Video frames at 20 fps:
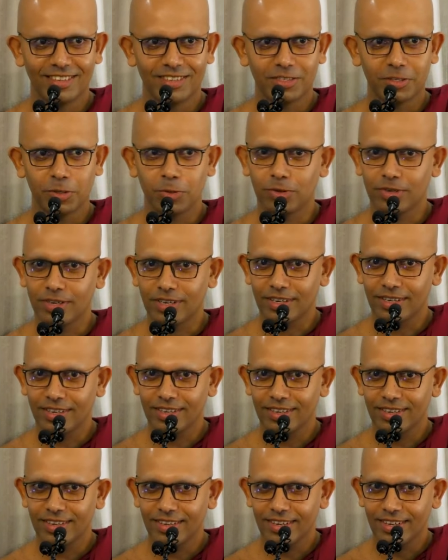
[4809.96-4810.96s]
So,
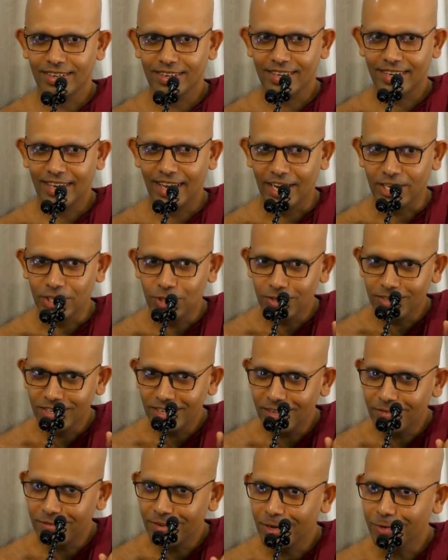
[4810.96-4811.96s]
catch
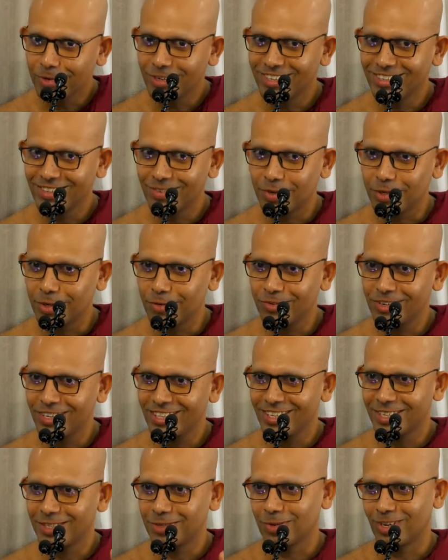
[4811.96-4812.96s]
yourself out when you
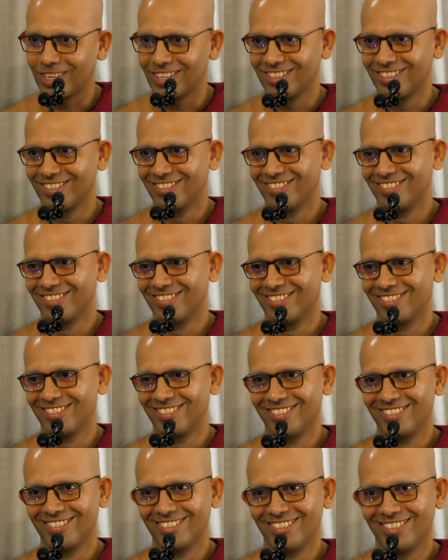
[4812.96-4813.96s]
feel this way.
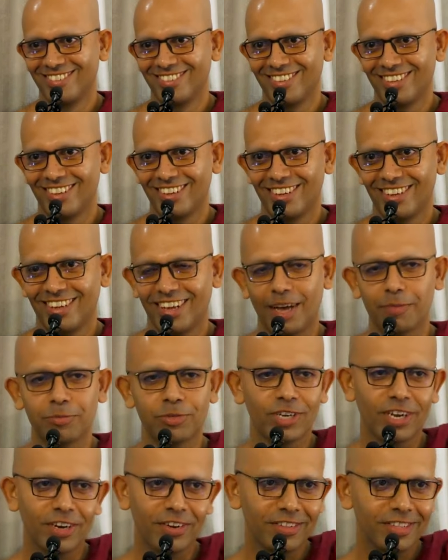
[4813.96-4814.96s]
I'm
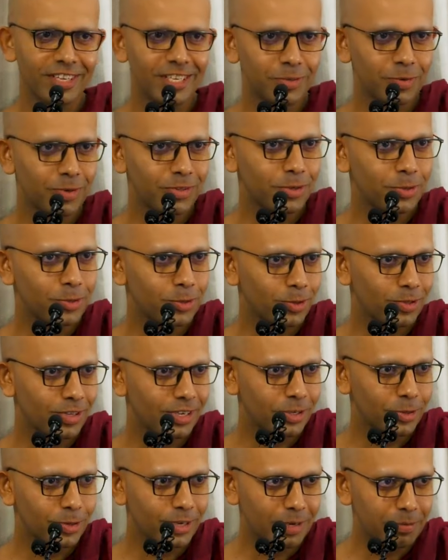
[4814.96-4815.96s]
sharing this with you so
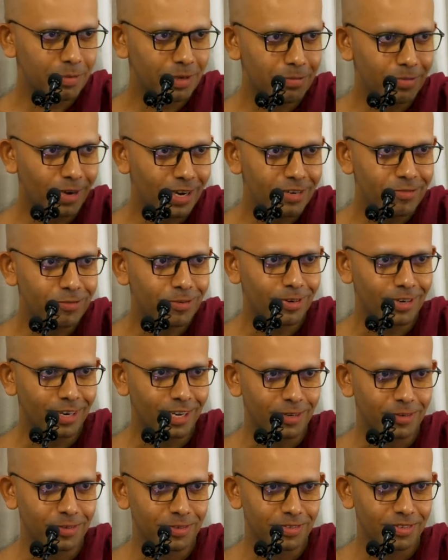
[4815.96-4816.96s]
that you can be mindful
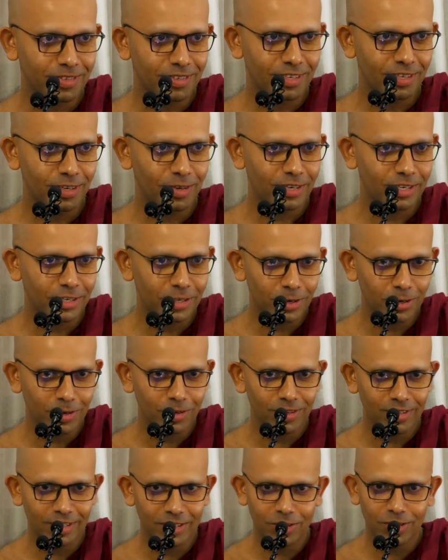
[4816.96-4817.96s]
now, you know, in
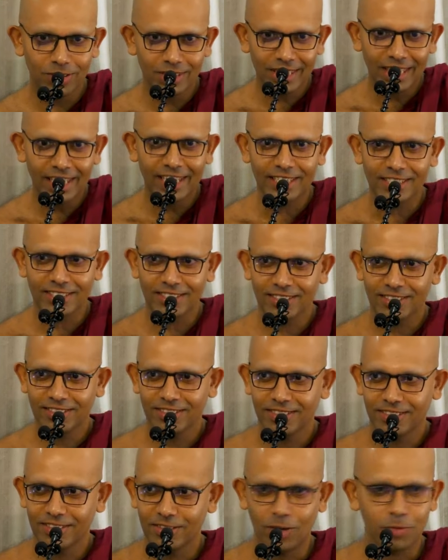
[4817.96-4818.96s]
your
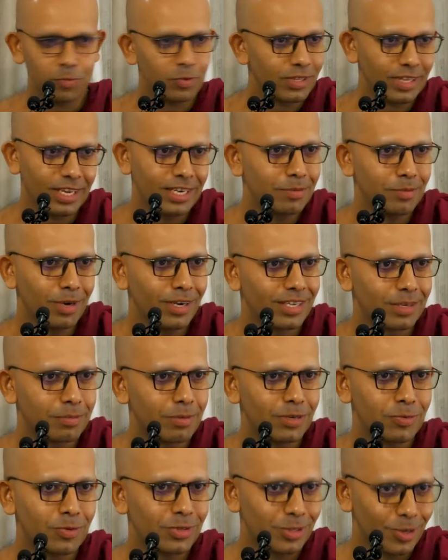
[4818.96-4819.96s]
dealings, not with anybody,
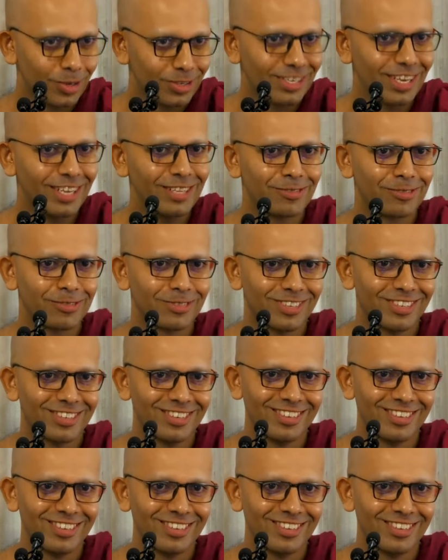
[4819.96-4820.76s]
but with yourself.